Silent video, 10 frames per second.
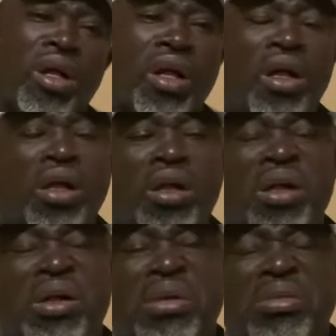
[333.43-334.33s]

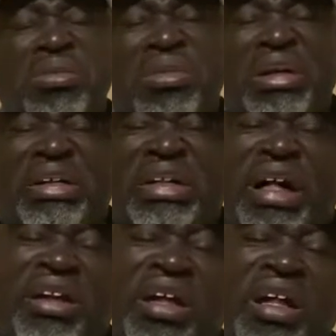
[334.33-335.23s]
Uh,
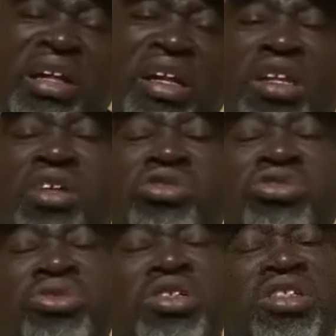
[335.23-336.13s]
Ghana Athletics
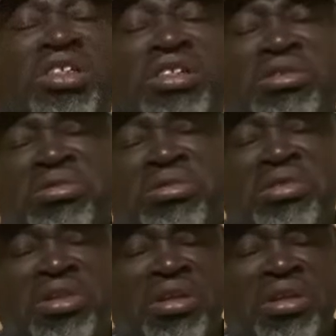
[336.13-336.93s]
Association,